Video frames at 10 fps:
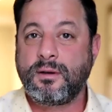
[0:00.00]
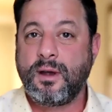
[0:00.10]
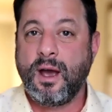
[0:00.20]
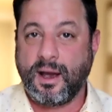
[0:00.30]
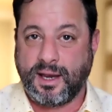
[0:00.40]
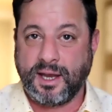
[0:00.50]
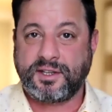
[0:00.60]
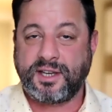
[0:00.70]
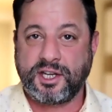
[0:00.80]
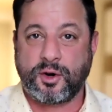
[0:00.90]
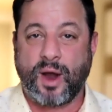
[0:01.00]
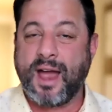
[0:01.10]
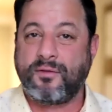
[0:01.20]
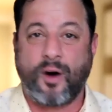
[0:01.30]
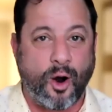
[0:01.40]
against Israel. I
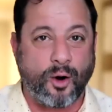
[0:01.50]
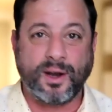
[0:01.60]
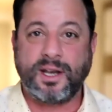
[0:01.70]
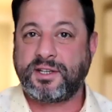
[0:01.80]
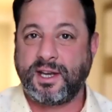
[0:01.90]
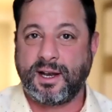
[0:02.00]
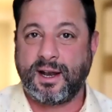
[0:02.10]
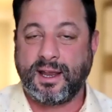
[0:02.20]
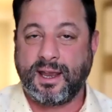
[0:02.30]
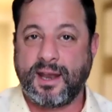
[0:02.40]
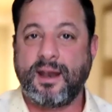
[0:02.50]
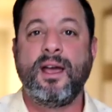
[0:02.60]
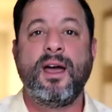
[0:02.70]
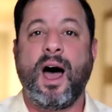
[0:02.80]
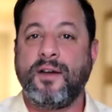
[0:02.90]
have already seen it. Again,
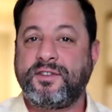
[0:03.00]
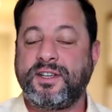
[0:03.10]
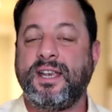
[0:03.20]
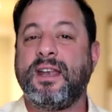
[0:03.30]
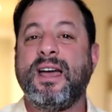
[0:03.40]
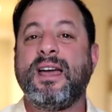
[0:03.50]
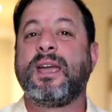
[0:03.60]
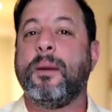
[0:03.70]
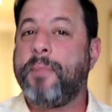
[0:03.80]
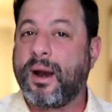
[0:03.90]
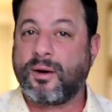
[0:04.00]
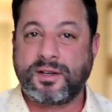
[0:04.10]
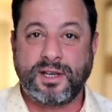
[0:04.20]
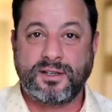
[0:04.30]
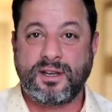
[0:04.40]
I've seen
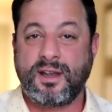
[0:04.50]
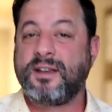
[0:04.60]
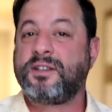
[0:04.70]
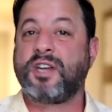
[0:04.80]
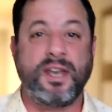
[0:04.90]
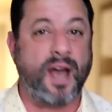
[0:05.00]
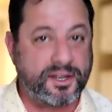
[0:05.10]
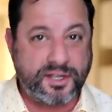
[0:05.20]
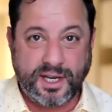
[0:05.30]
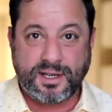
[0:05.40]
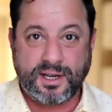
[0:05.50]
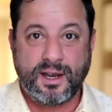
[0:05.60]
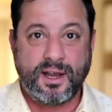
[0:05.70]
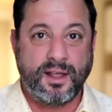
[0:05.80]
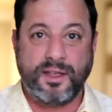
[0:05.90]
comparisons to Nazis.
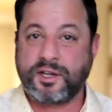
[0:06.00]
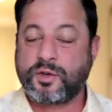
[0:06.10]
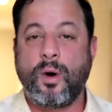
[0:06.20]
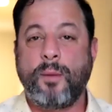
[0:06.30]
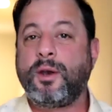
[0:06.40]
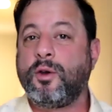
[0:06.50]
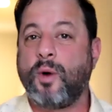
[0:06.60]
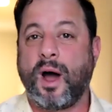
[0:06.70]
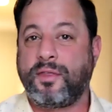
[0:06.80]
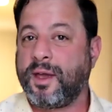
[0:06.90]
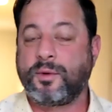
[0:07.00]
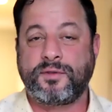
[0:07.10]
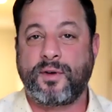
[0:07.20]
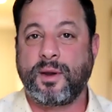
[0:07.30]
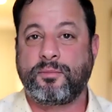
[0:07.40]
This woman, who I think was
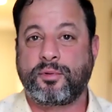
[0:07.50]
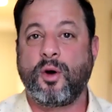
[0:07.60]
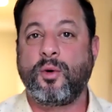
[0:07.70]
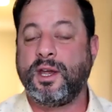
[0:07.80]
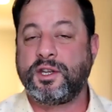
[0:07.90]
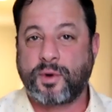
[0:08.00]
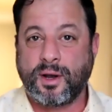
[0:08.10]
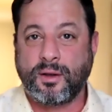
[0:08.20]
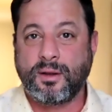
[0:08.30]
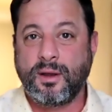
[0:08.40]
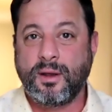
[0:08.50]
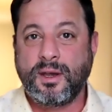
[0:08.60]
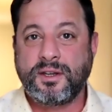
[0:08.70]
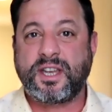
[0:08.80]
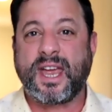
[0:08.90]
very pro-Israel,
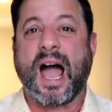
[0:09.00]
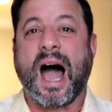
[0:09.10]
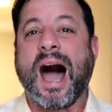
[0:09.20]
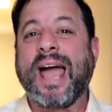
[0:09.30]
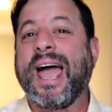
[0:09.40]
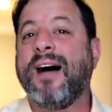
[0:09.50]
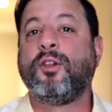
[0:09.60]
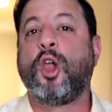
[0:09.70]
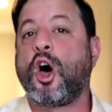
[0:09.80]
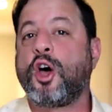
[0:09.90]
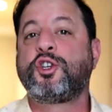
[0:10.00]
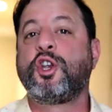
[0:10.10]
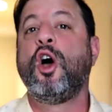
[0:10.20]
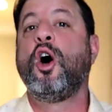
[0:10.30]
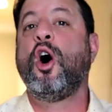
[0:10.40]
saying, I have lost
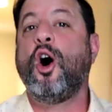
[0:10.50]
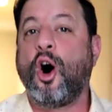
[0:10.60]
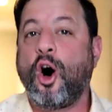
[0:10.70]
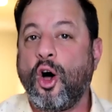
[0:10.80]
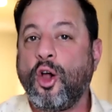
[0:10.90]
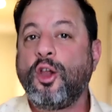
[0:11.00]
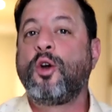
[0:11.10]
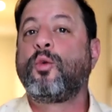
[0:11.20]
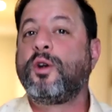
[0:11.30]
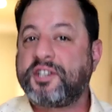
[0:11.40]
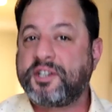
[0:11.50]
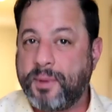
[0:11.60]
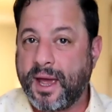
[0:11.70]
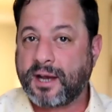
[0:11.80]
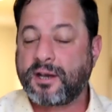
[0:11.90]
all
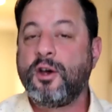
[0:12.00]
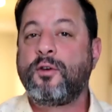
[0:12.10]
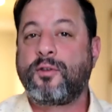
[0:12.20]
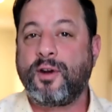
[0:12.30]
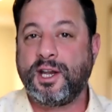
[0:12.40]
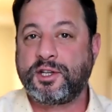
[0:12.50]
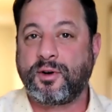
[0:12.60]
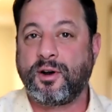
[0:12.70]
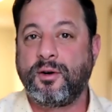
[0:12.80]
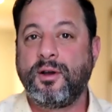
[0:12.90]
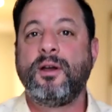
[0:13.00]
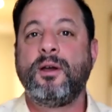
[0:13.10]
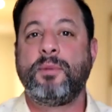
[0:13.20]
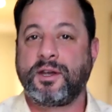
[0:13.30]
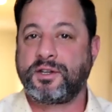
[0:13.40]
respect for Israel
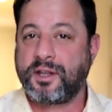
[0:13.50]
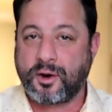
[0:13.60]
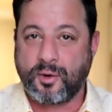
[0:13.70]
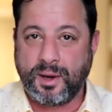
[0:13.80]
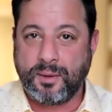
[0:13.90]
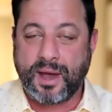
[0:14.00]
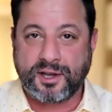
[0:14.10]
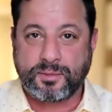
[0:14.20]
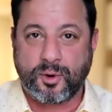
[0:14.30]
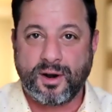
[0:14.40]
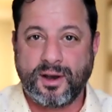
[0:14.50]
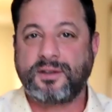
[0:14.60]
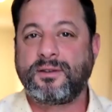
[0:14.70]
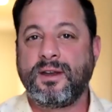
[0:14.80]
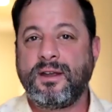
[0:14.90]
because of the green passport.
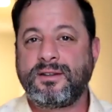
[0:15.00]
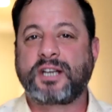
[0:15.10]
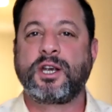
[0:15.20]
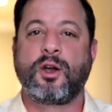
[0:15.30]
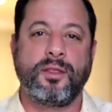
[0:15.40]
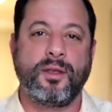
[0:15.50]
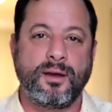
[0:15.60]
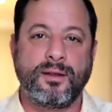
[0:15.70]
It's actually called the